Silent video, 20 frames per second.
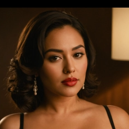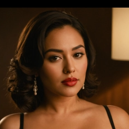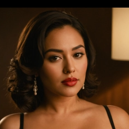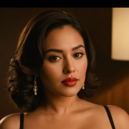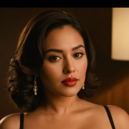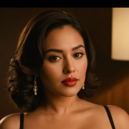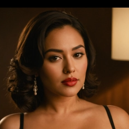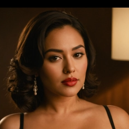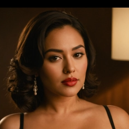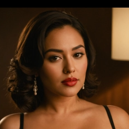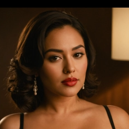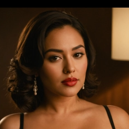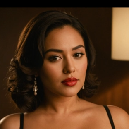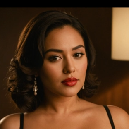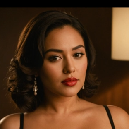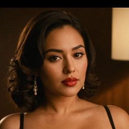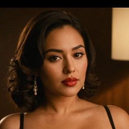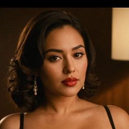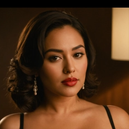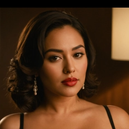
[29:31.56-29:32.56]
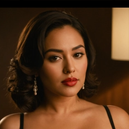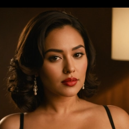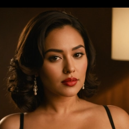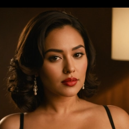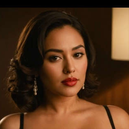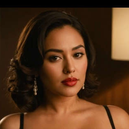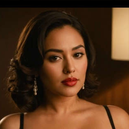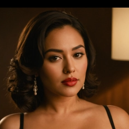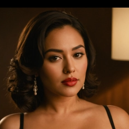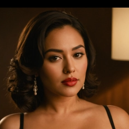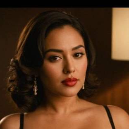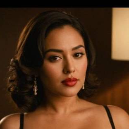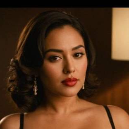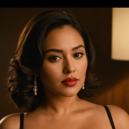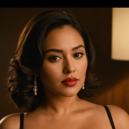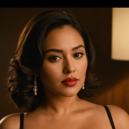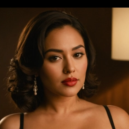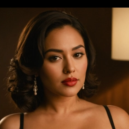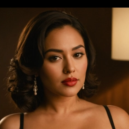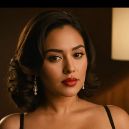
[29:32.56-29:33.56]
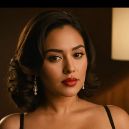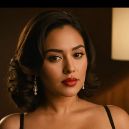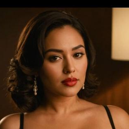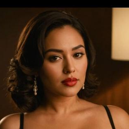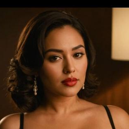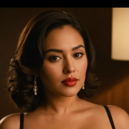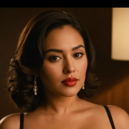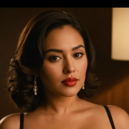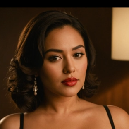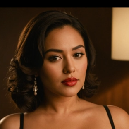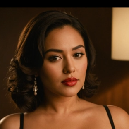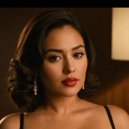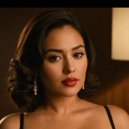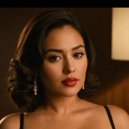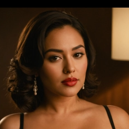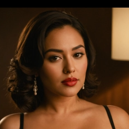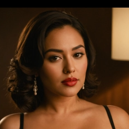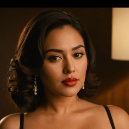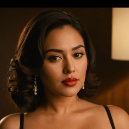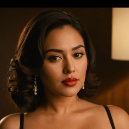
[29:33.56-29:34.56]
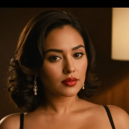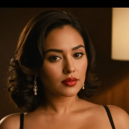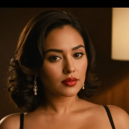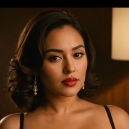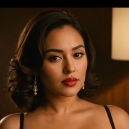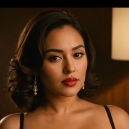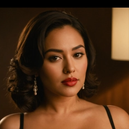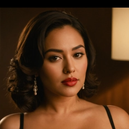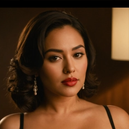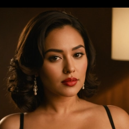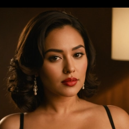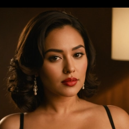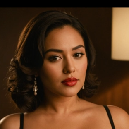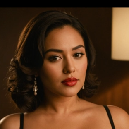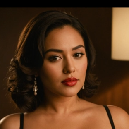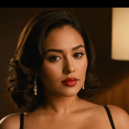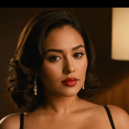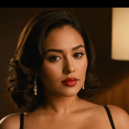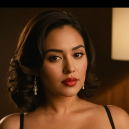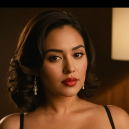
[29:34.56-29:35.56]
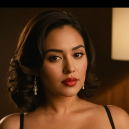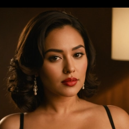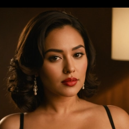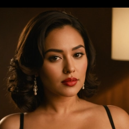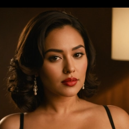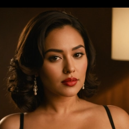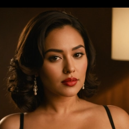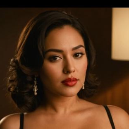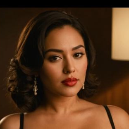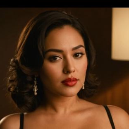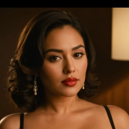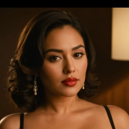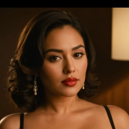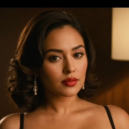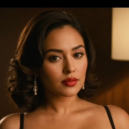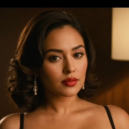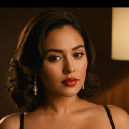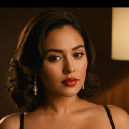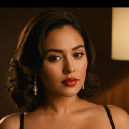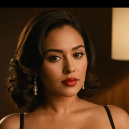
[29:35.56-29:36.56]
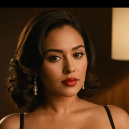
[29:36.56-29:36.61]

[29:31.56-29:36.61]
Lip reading: (no lip movement)